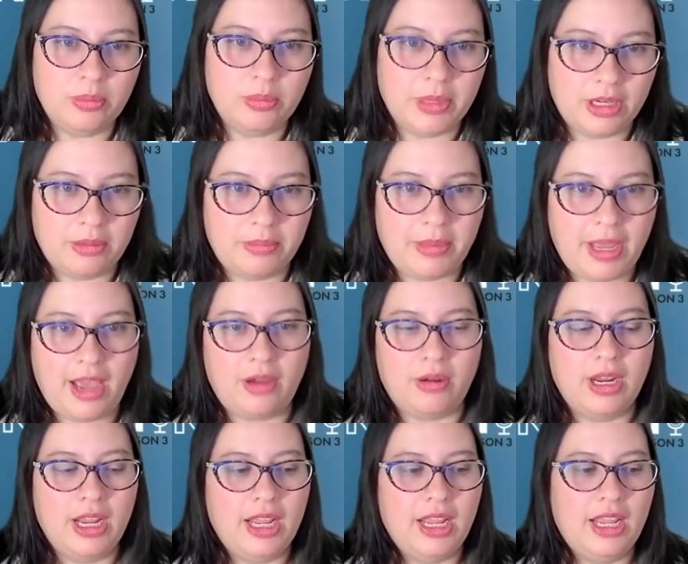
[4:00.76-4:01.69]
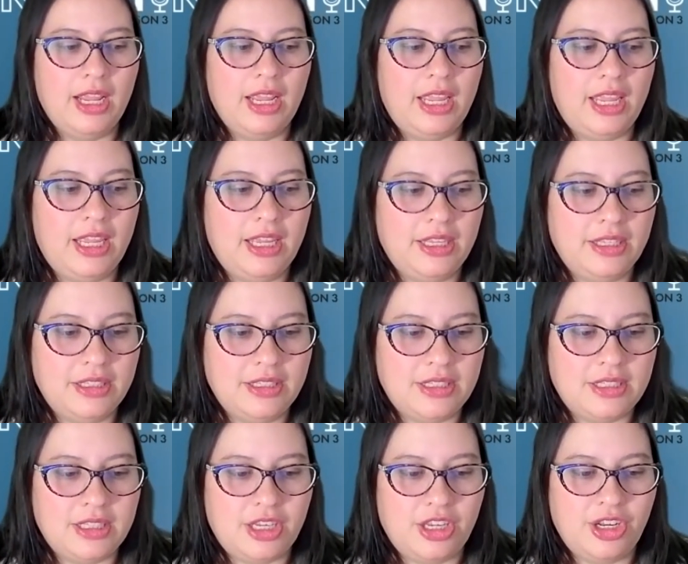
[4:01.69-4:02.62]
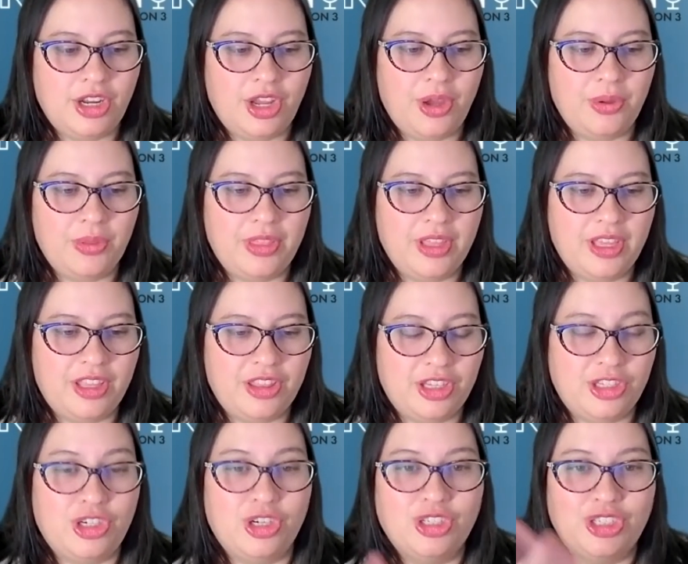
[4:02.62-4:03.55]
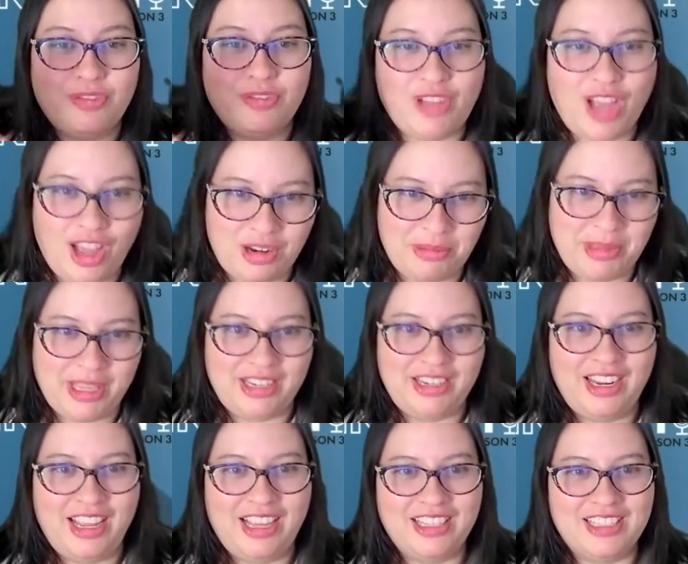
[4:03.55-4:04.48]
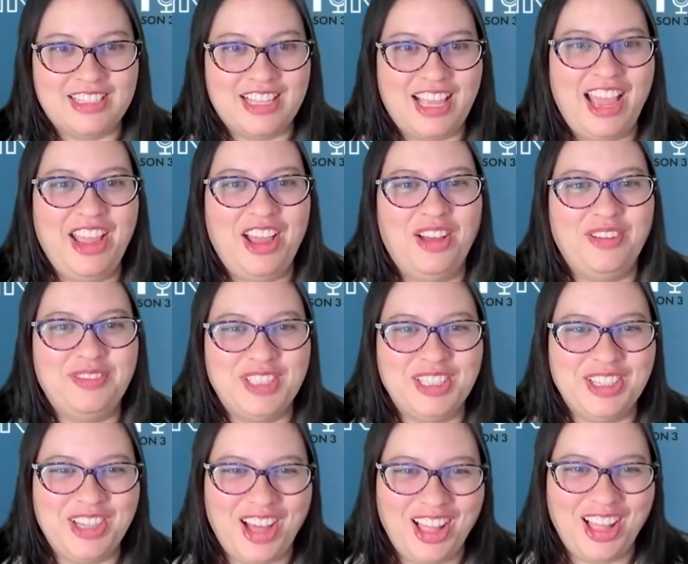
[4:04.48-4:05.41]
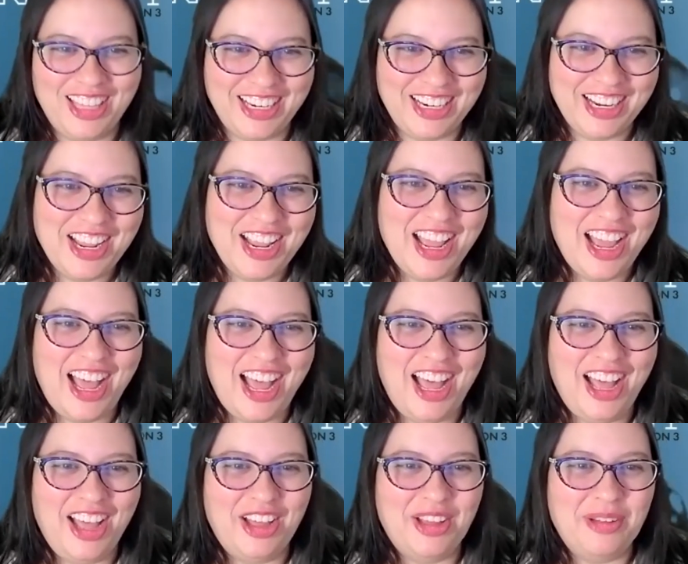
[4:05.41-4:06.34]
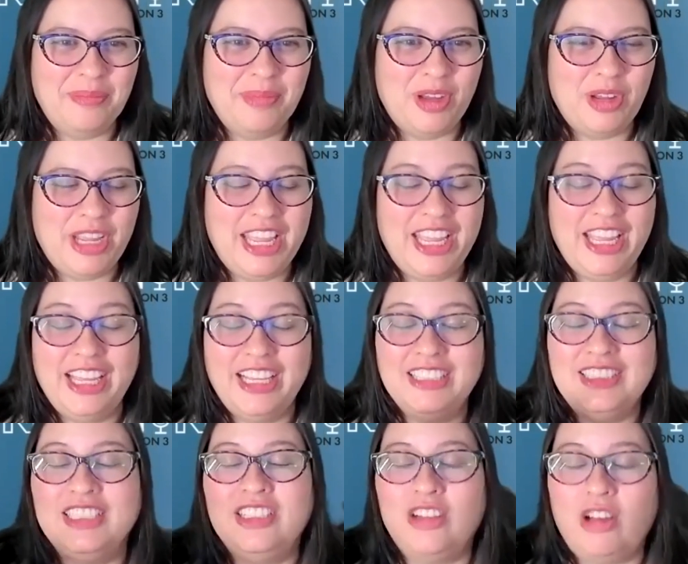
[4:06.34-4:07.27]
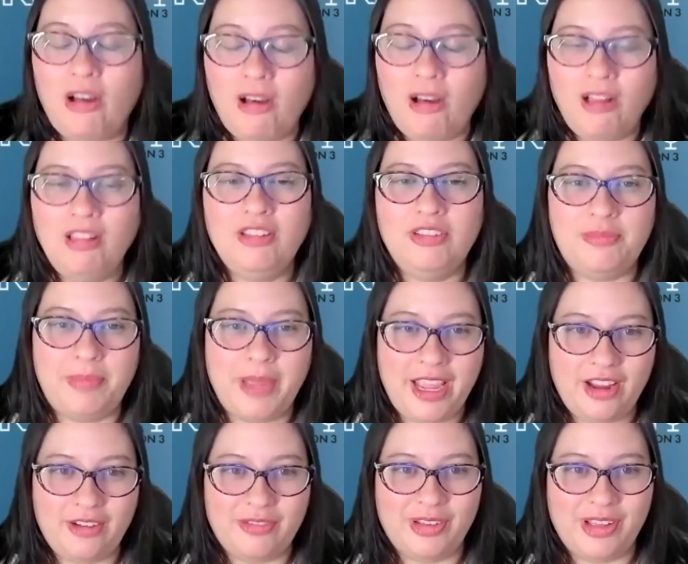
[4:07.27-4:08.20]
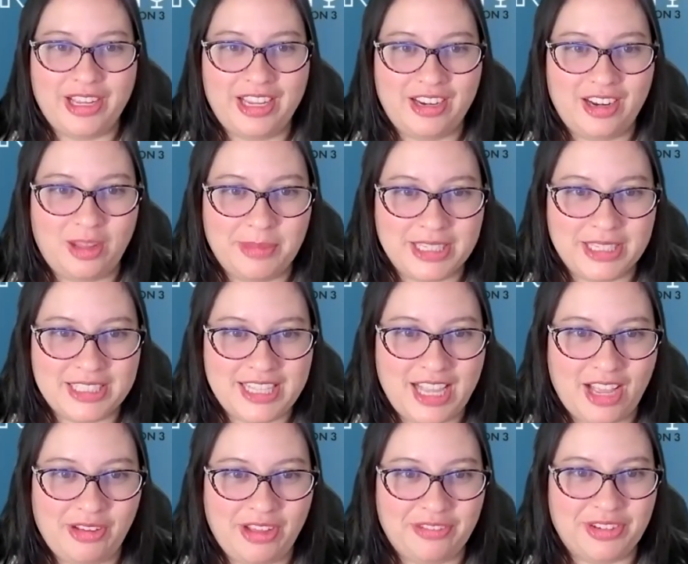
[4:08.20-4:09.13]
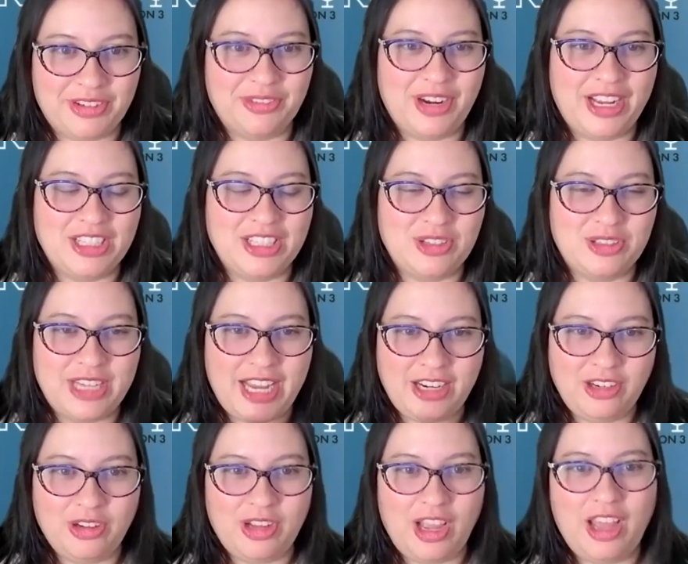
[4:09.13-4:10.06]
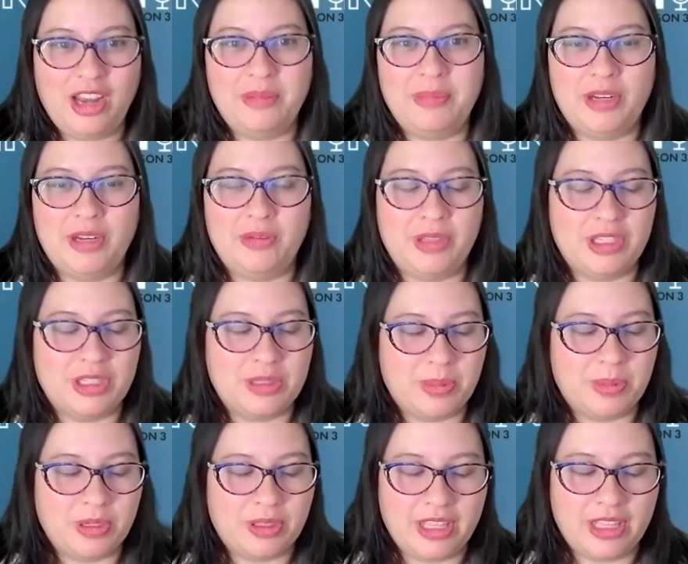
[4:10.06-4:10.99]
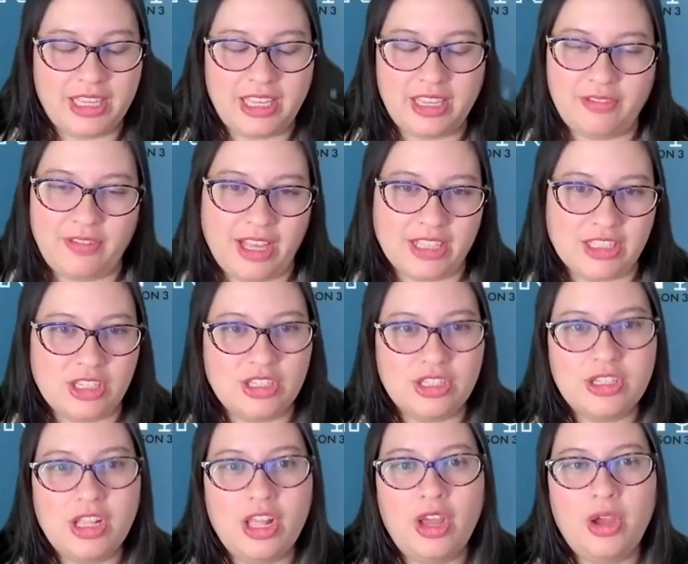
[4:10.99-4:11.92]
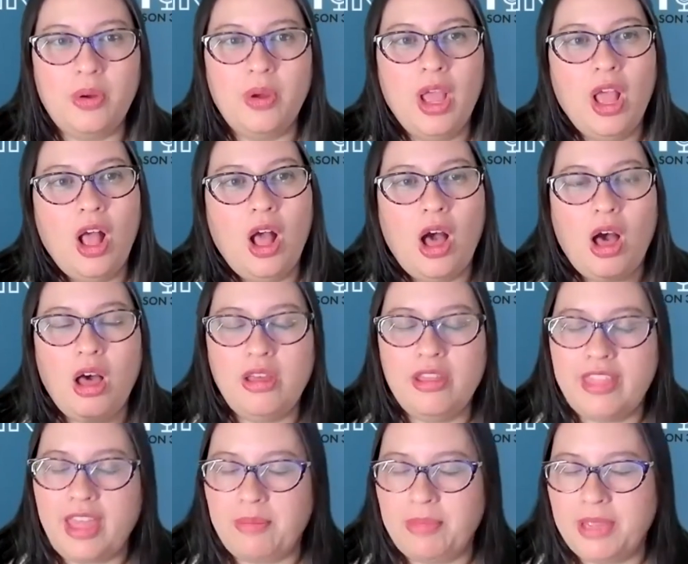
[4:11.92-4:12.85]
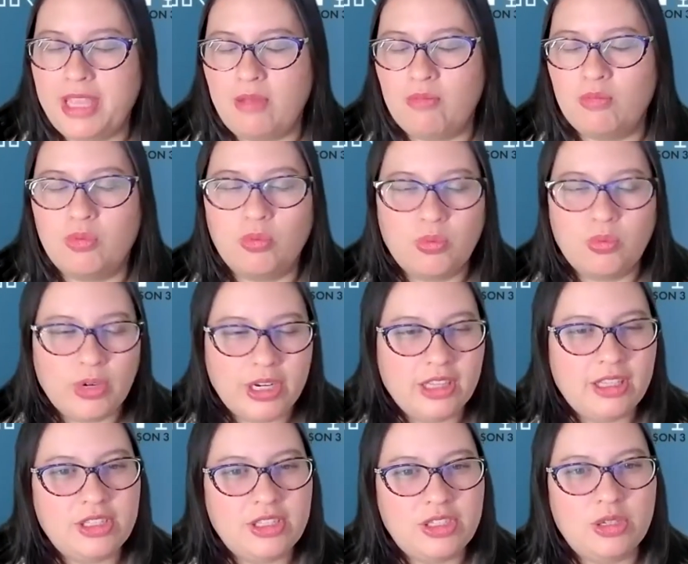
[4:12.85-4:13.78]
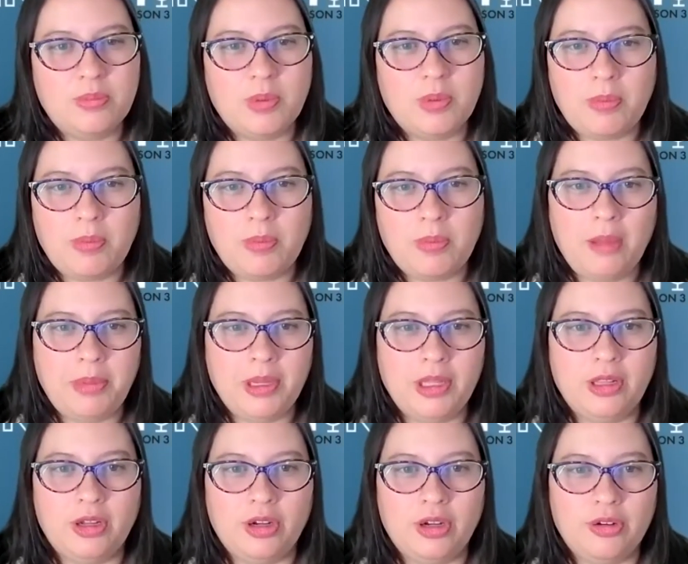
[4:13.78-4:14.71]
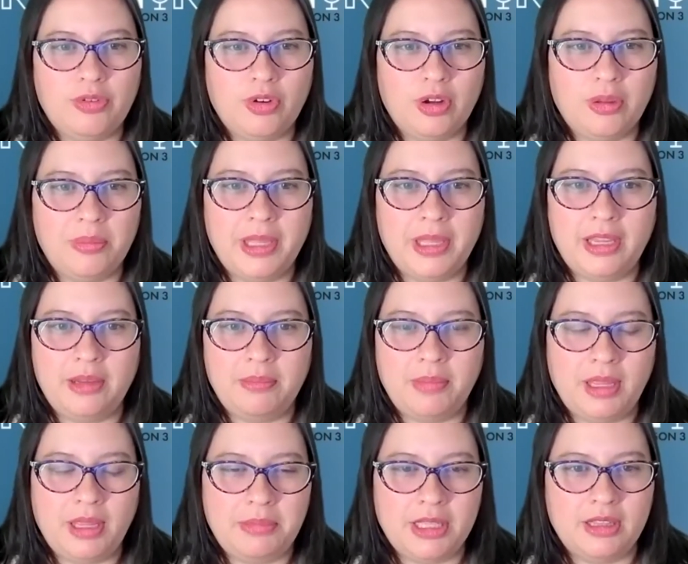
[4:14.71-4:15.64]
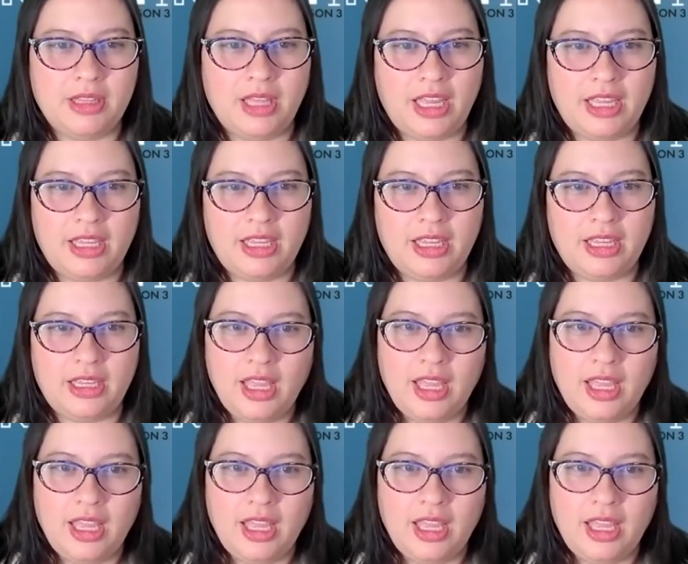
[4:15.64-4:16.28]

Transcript: bit about is you know the the church of kahneman as i often call it um, he isn't all of behavioral economics however right so daniel kahneman with his book thinking fast and slow all of that became really super popular for a bit maybe like